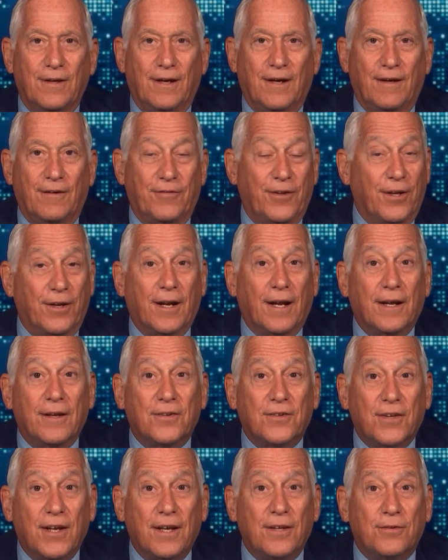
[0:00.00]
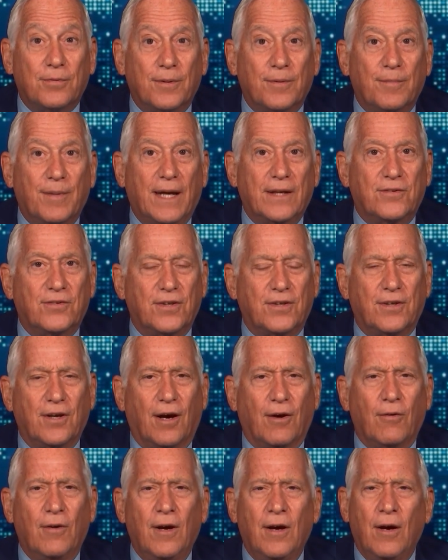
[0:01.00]
of the United States with
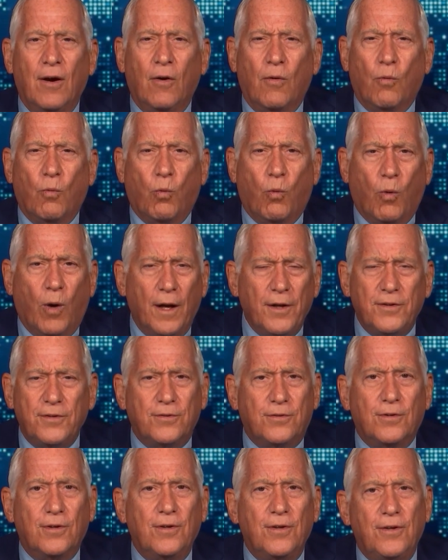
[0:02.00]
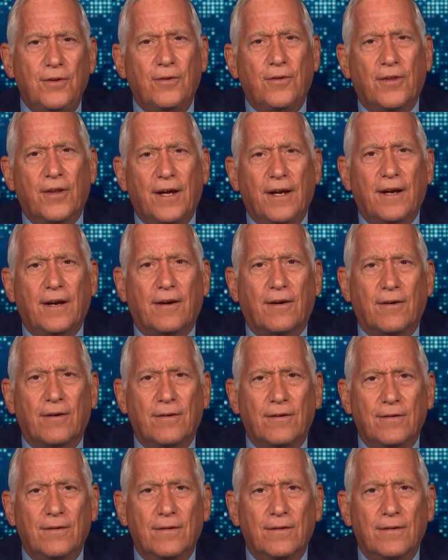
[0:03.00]
Mexico. What drew you there?